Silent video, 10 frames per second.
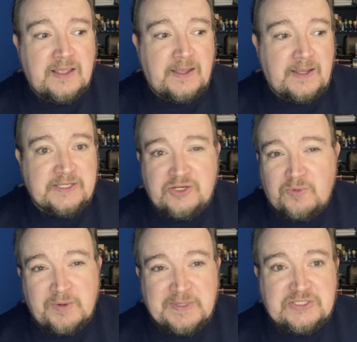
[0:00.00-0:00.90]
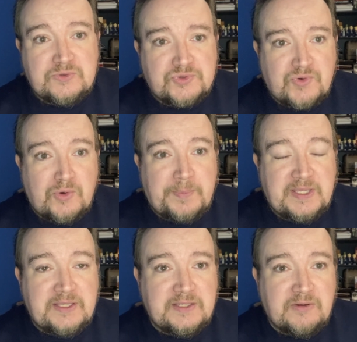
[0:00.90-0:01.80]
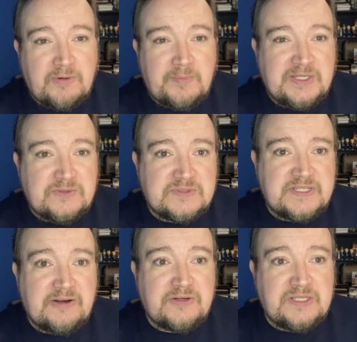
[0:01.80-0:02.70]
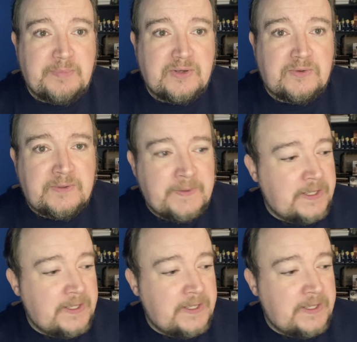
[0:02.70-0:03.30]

and you don't want to be too tropey, you don't want to be too stereotypical,